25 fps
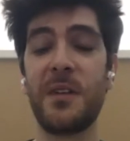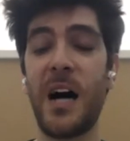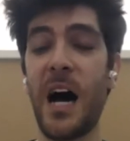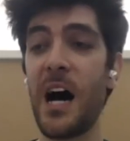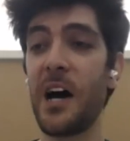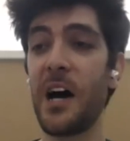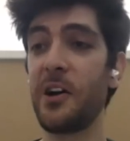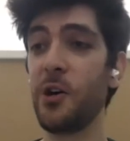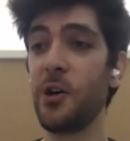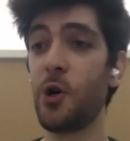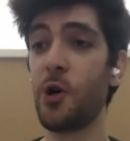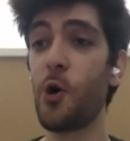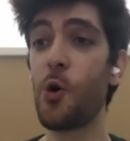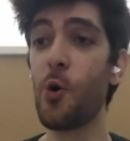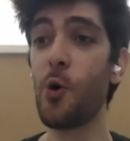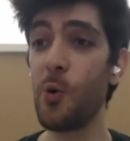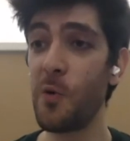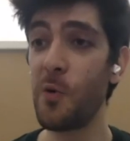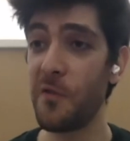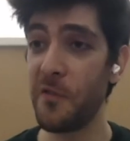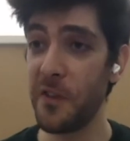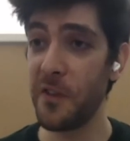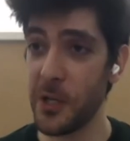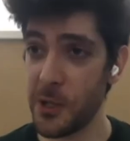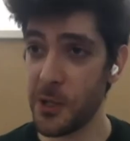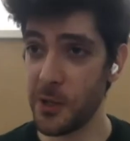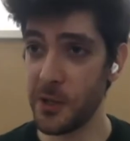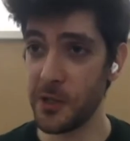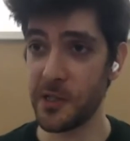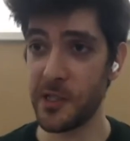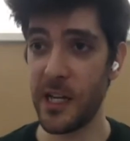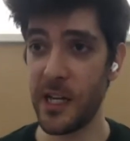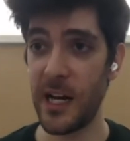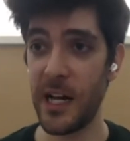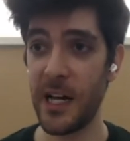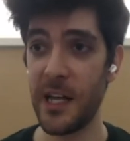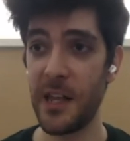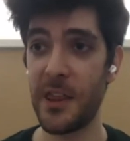Some other cool
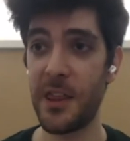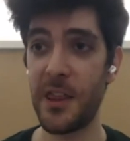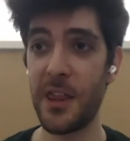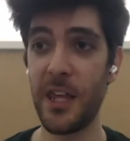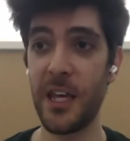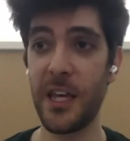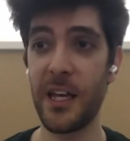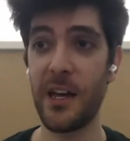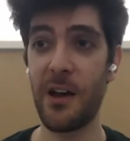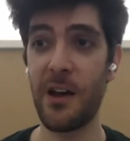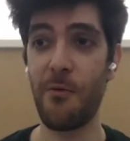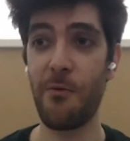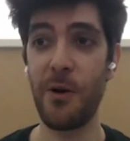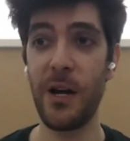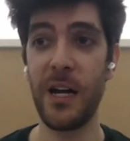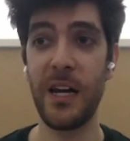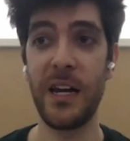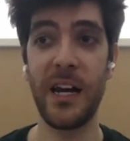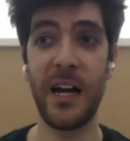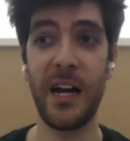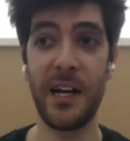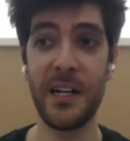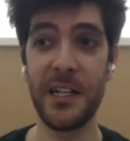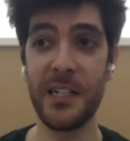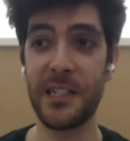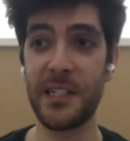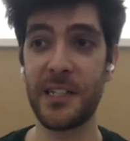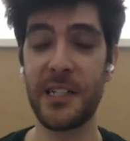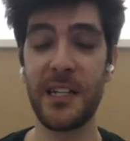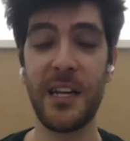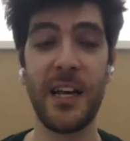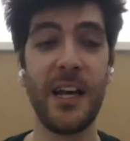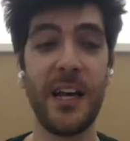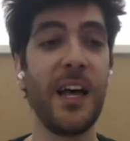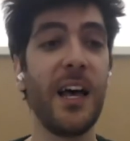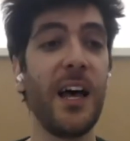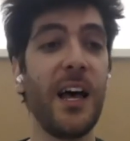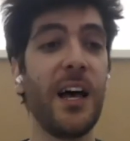features that I think are really
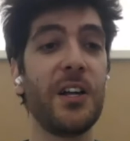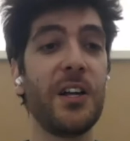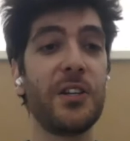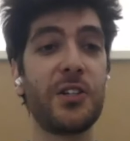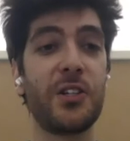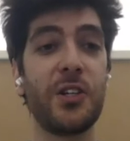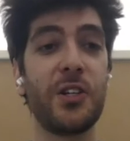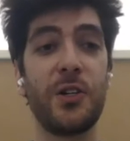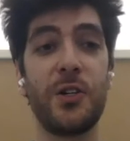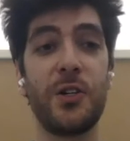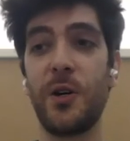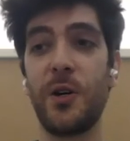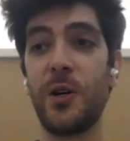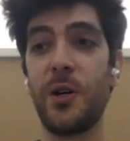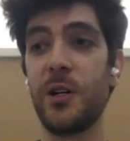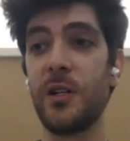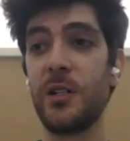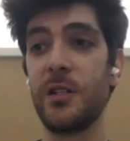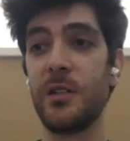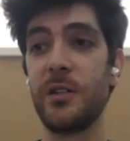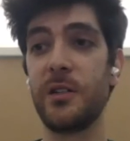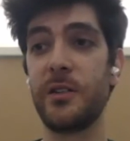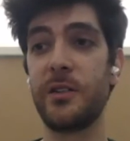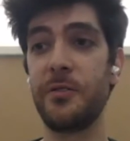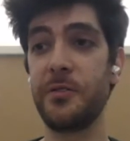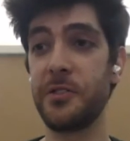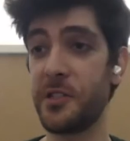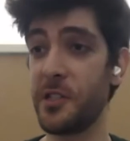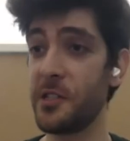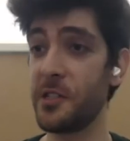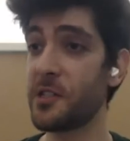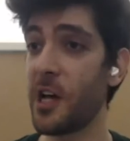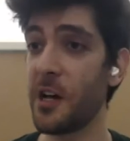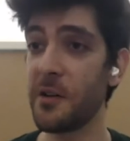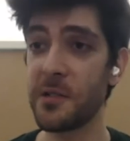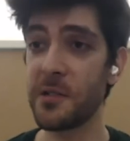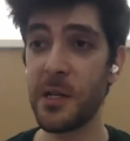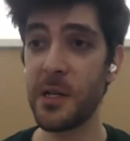nice. So
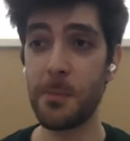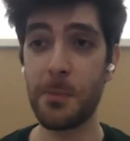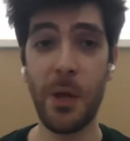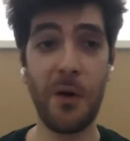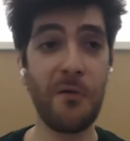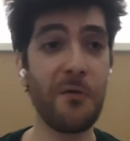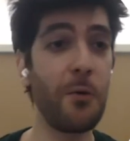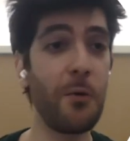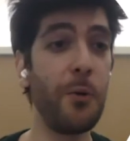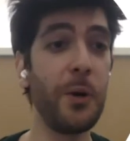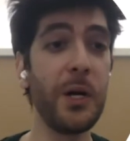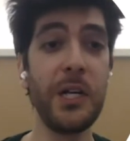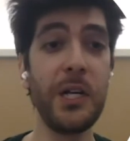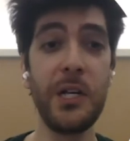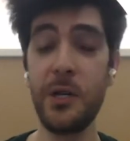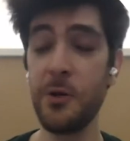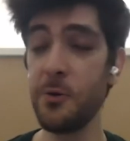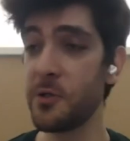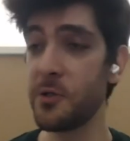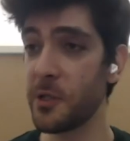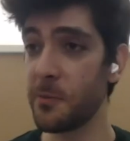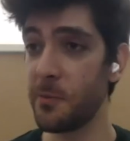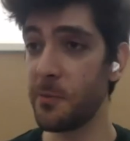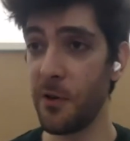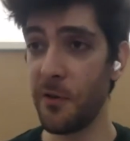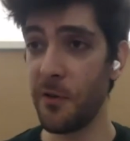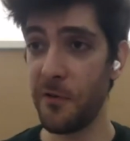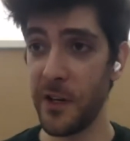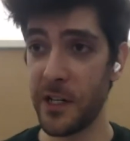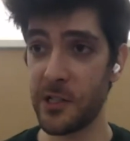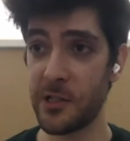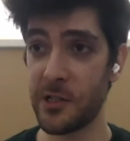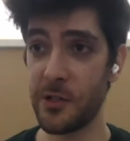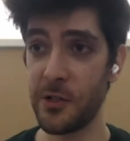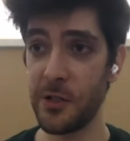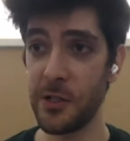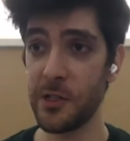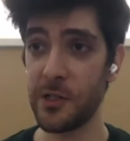there's this concept of
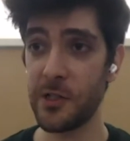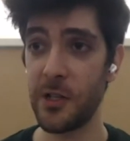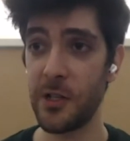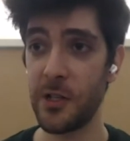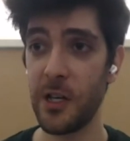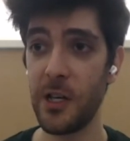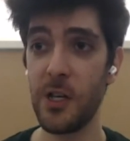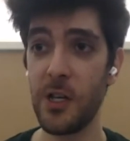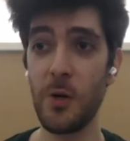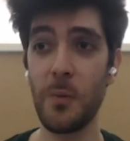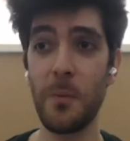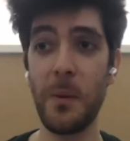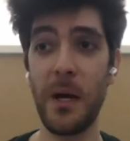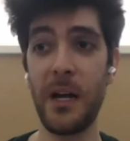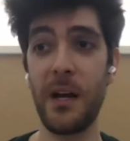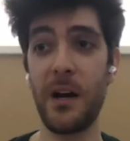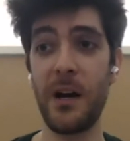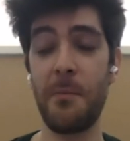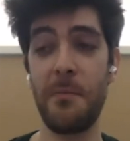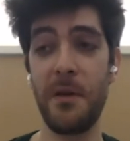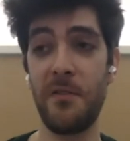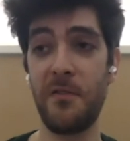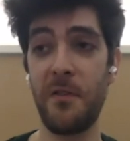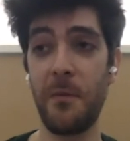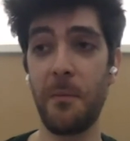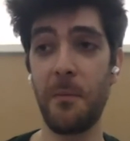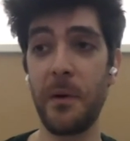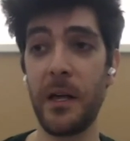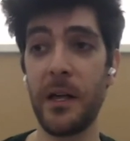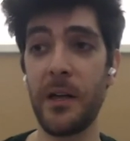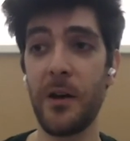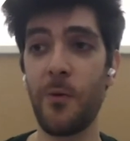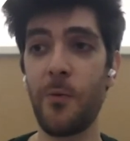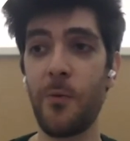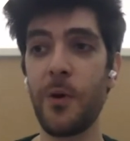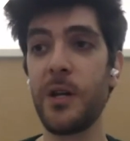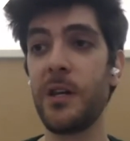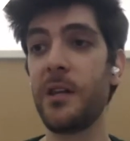reusable fixtures. You may
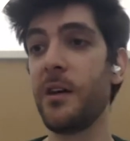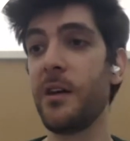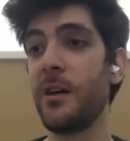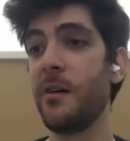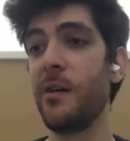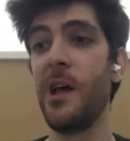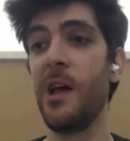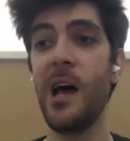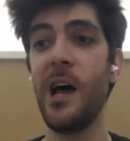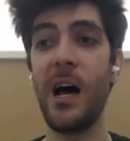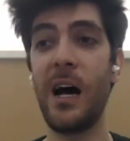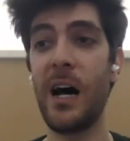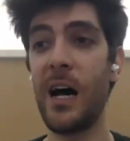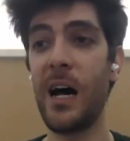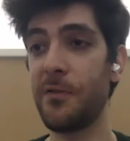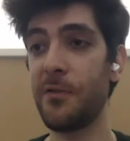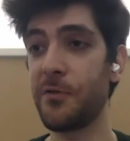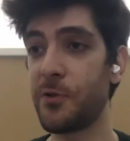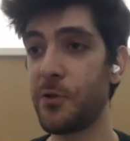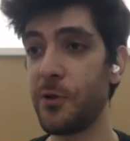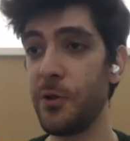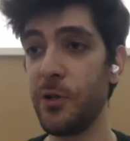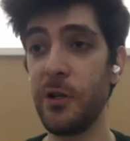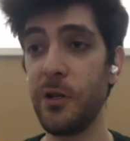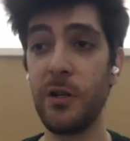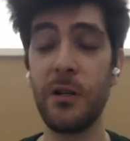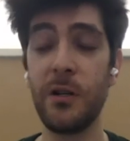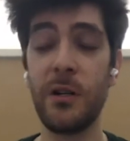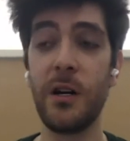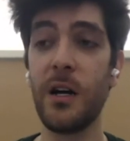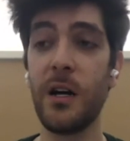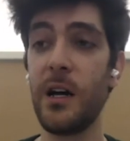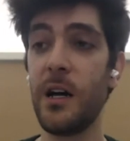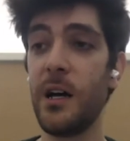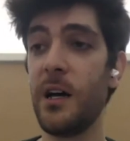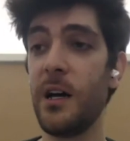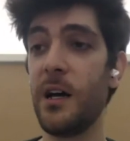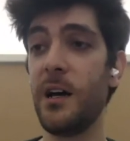be familiar with the
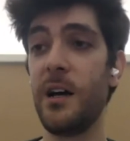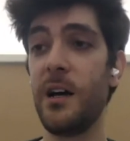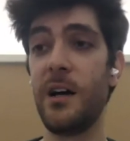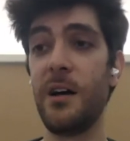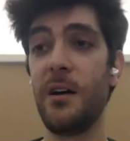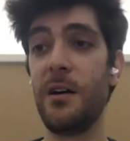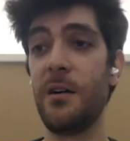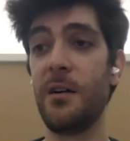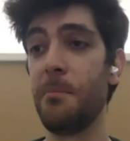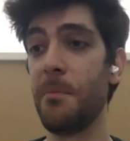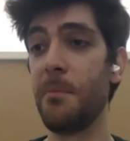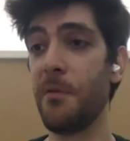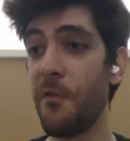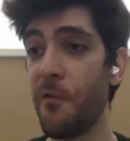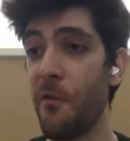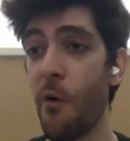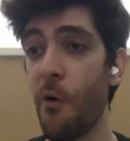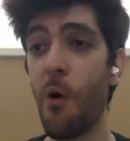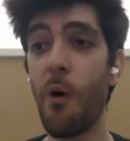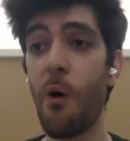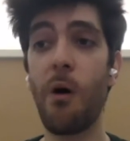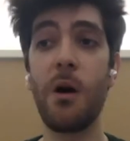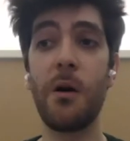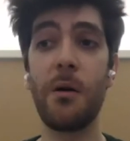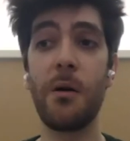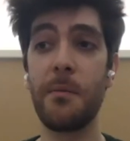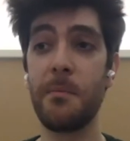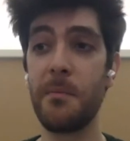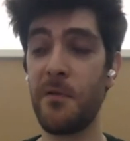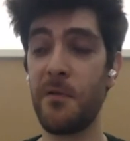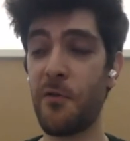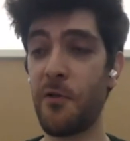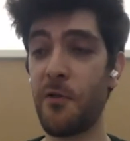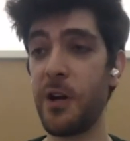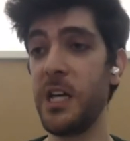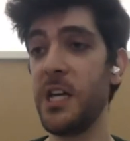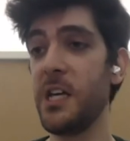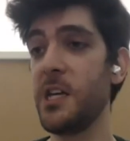after,
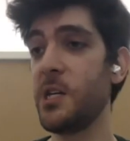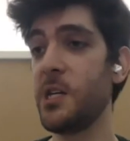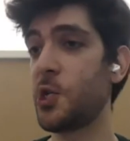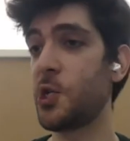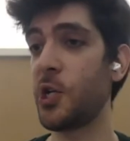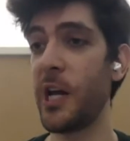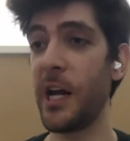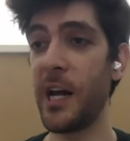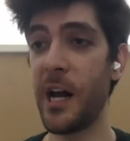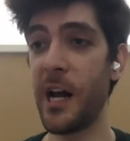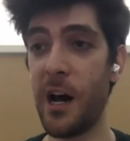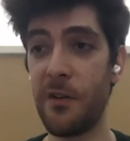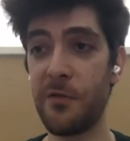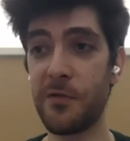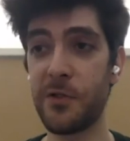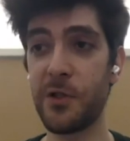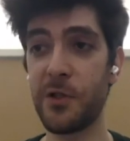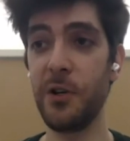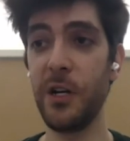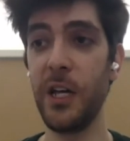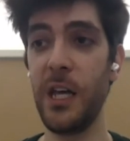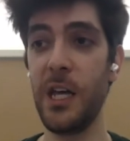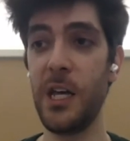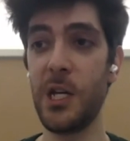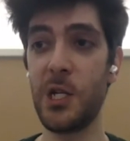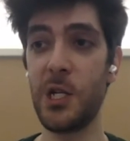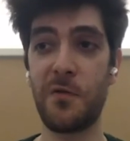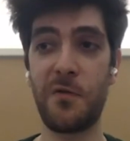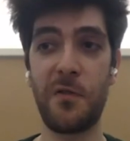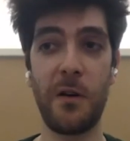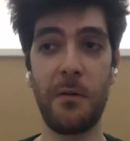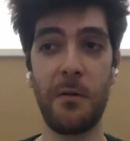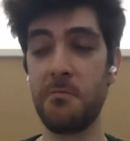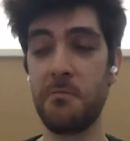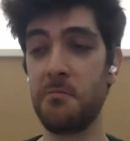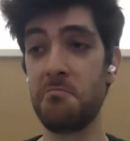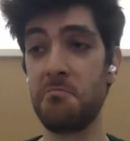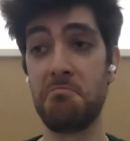before each, and
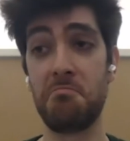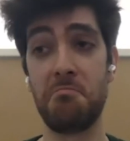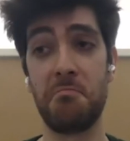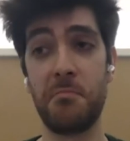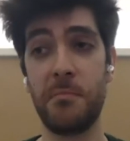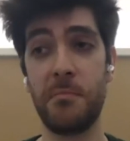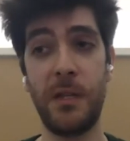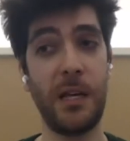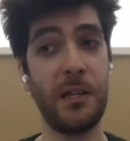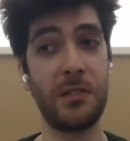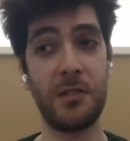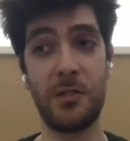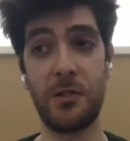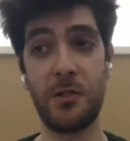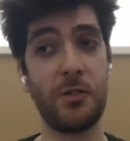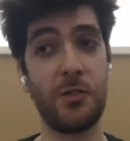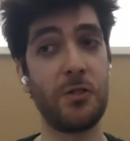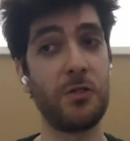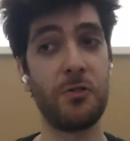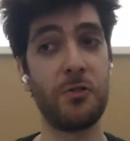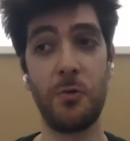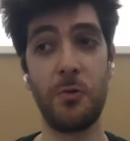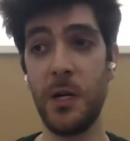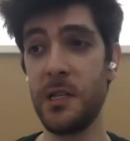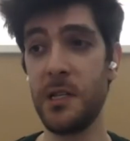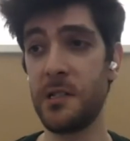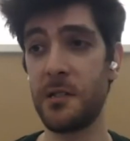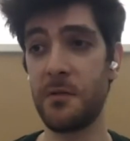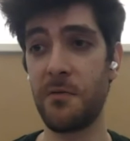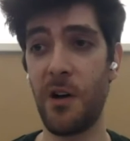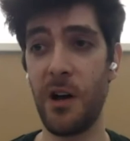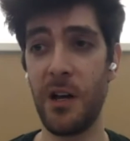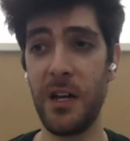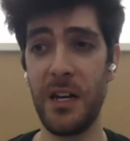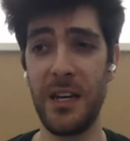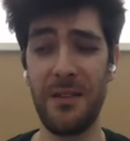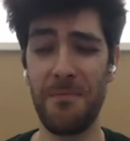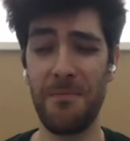after each from test
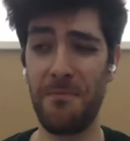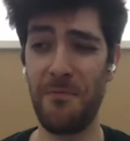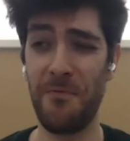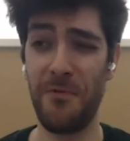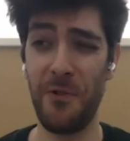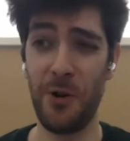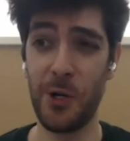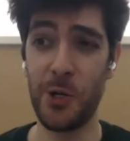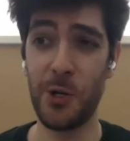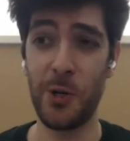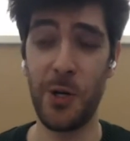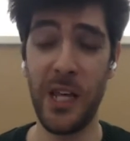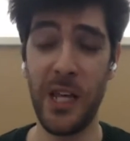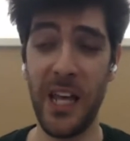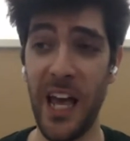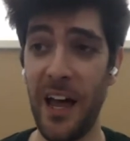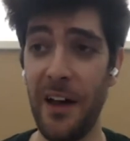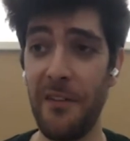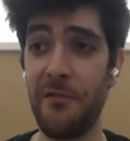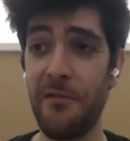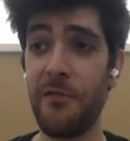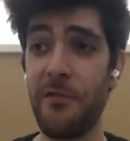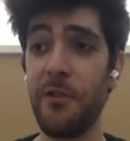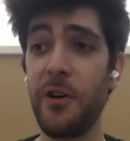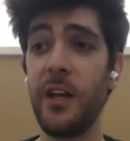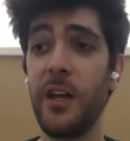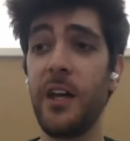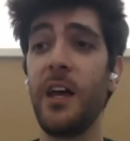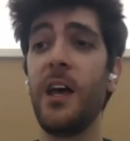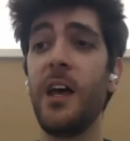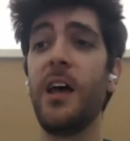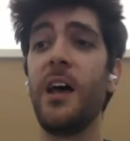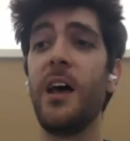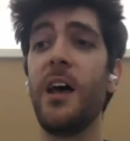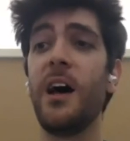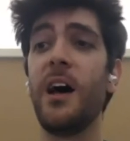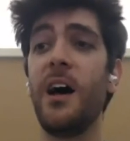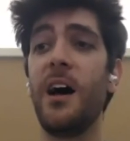suites in virtually
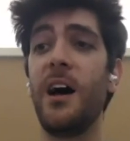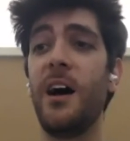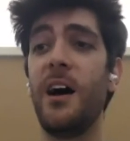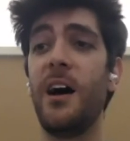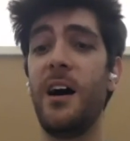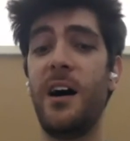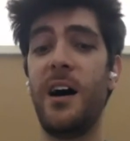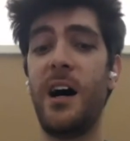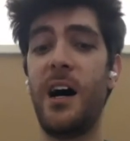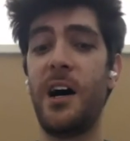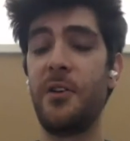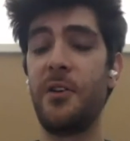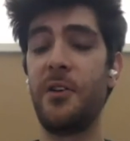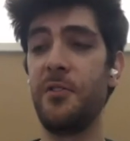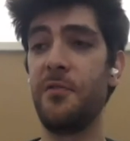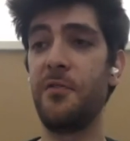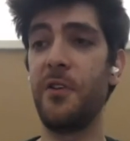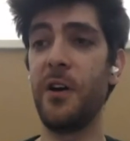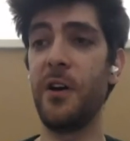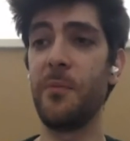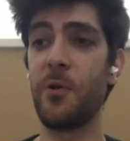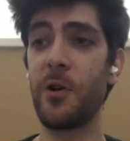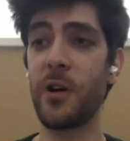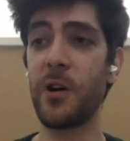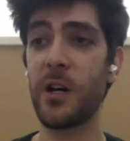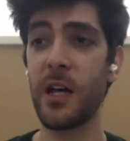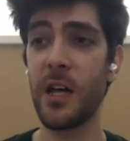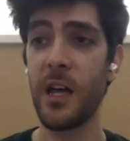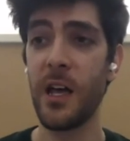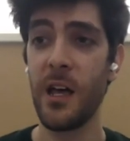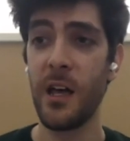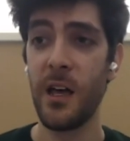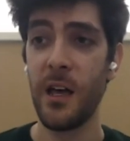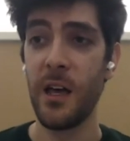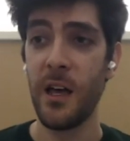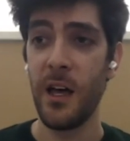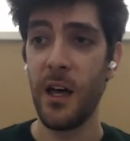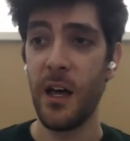every other
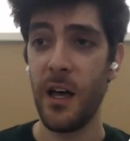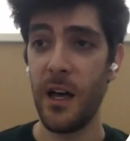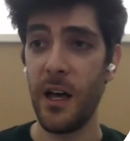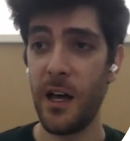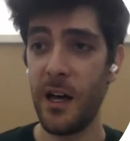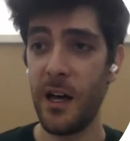framework,